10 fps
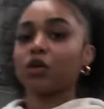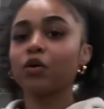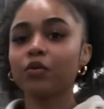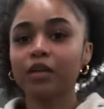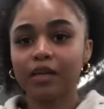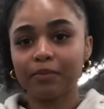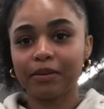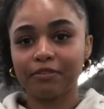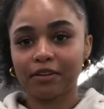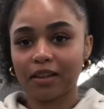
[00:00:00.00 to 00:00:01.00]
are only gonna
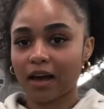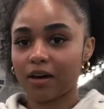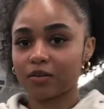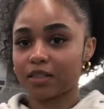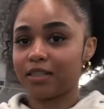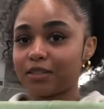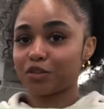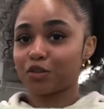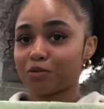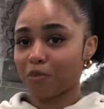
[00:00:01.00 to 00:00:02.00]
be for in the house and these
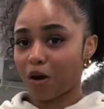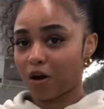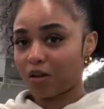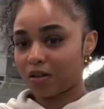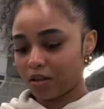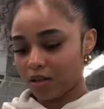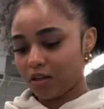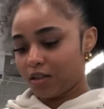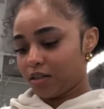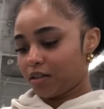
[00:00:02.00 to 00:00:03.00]
are small.
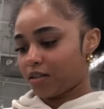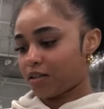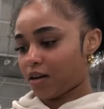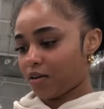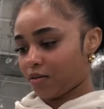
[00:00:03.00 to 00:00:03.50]
So,